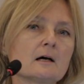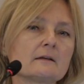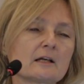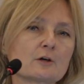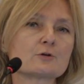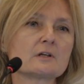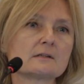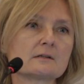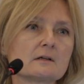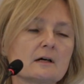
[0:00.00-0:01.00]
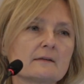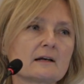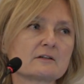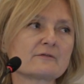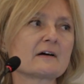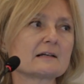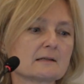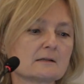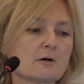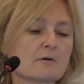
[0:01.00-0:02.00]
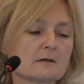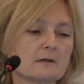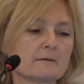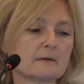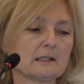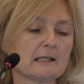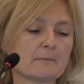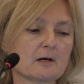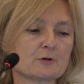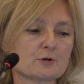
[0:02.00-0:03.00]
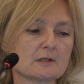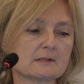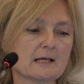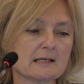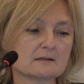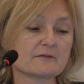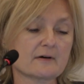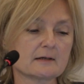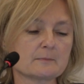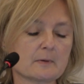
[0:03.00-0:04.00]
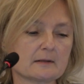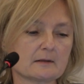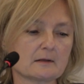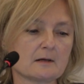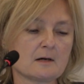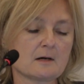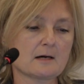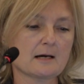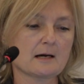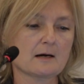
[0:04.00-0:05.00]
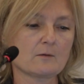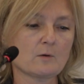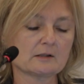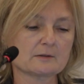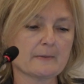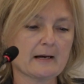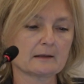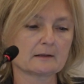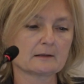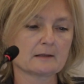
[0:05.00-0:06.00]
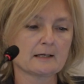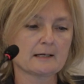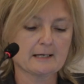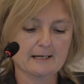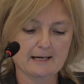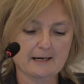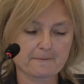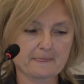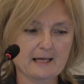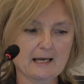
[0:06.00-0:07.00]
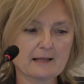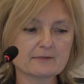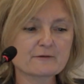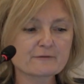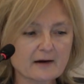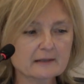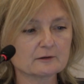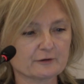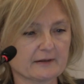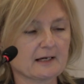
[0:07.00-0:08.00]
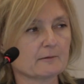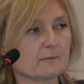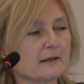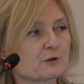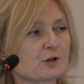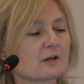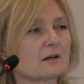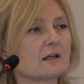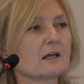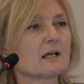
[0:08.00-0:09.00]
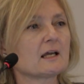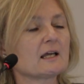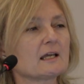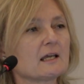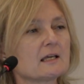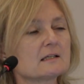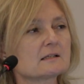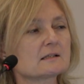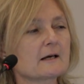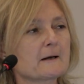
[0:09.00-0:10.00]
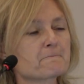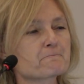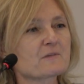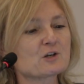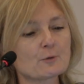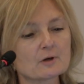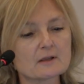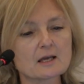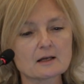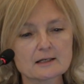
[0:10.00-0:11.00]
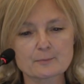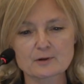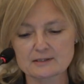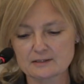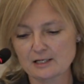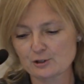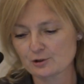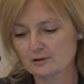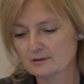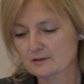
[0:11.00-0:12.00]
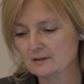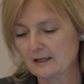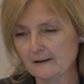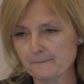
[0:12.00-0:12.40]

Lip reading: the countries that are defined as lower middle-income countries, as defined by the World Bank. And the final thing I will mention is, in the earlier presentations,